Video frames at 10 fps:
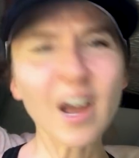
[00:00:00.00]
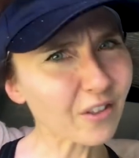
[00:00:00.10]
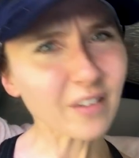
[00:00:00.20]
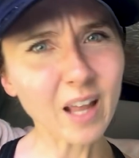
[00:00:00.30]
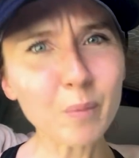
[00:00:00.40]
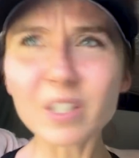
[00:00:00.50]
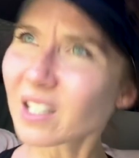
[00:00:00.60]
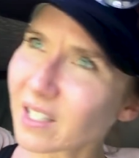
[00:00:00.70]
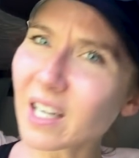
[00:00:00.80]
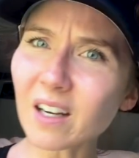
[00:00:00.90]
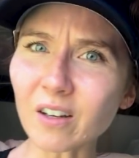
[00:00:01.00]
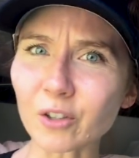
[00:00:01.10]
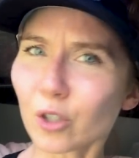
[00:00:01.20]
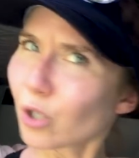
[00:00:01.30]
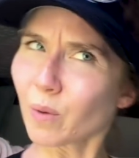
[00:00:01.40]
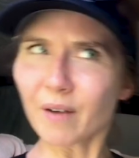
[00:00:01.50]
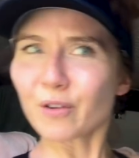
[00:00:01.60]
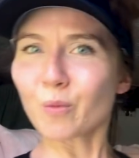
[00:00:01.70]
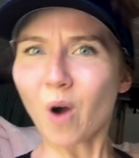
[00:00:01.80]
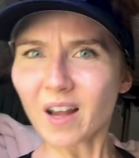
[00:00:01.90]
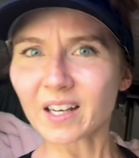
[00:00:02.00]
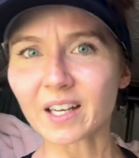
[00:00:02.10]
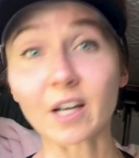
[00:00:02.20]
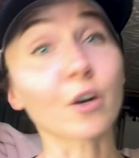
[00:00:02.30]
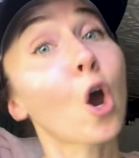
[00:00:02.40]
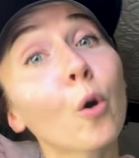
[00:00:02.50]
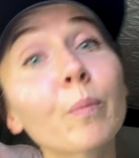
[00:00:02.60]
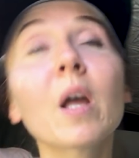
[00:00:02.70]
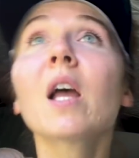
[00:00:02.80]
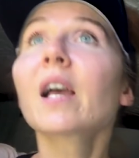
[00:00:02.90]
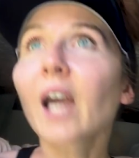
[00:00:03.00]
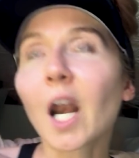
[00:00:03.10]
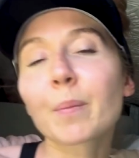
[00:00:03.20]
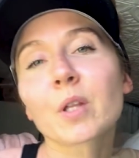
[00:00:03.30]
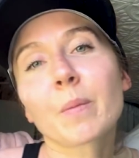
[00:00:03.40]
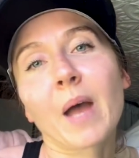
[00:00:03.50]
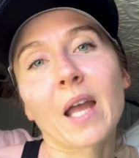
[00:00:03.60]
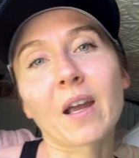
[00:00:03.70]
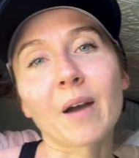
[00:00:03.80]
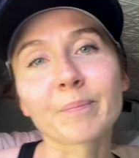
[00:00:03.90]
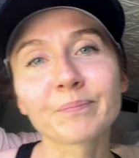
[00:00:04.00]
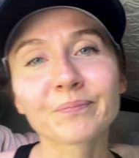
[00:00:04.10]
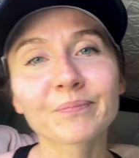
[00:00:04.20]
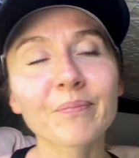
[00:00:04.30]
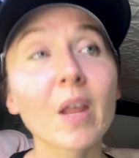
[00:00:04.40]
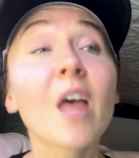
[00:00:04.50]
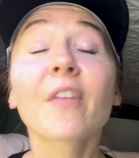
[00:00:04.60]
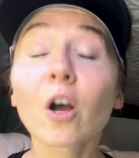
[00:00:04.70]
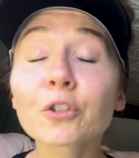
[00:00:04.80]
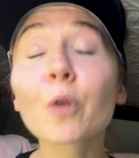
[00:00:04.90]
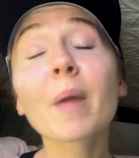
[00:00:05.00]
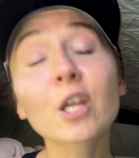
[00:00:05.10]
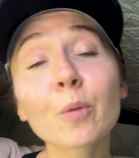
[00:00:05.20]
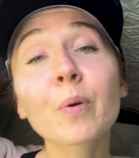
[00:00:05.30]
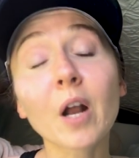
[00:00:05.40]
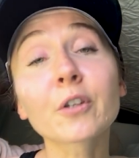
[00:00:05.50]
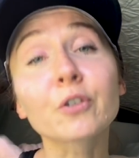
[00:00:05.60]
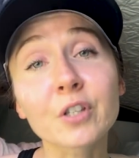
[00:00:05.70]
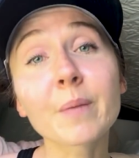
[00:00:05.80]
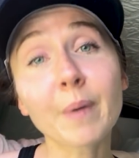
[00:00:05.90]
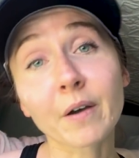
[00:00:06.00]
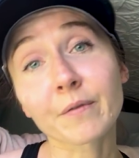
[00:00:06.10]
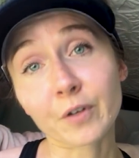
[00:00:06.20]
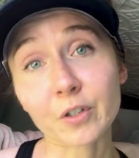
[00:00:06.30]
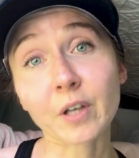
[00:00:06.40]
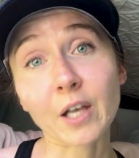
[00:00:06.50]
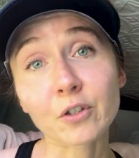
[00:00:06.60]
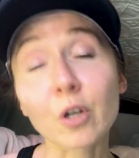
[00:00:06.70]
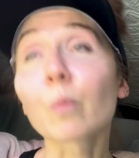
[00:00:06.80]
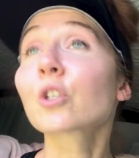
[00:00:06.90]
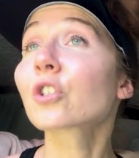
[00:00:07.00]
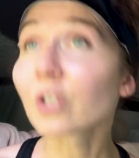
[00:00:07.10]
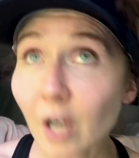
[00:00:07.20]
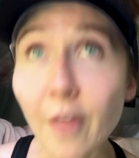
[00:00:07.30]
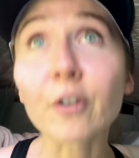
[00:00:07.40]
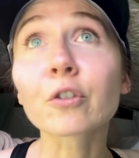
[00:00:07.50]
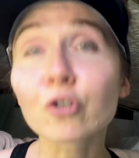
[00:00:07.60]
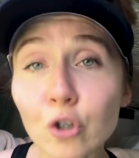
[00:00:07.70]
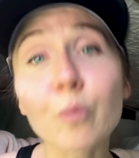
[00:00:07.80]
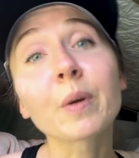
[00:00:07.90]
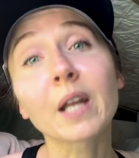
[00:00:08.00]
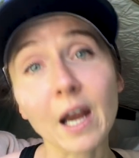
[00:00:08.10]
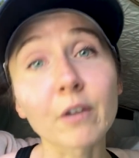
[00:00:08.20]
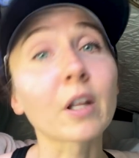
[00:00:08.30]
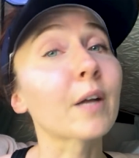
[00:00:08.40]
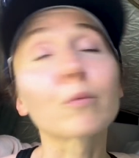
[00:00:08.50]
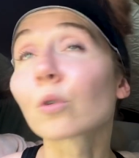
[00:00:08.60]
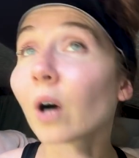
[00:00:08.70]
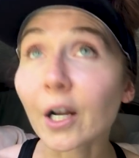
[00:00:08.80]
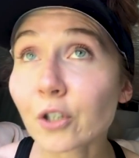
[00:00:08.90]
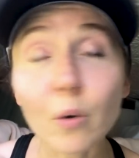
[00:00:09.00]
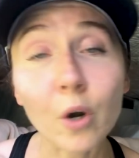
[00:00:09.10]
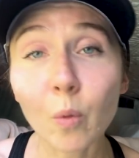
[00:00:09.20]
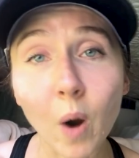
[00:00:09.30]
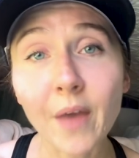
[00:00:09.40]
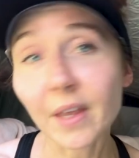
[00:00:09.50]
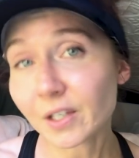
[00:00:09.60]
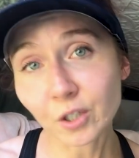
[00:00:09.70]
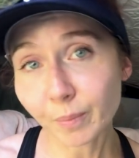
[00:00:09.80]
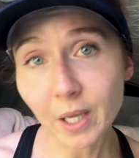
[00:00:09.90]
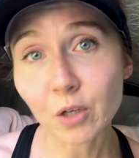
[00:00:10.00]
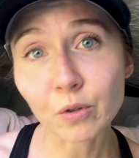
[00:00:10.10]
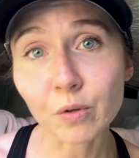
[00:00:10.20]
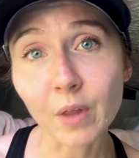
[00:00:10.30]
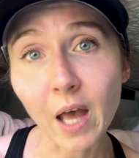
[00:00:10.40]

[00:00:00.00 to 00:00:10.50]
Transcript: thought that was the deal. You could do whatever you wanted here. Nope. Gotta put the bag up. They also make you put on your seatbelt in first class too, which is another stupid airline rule. I don't know why they still make you do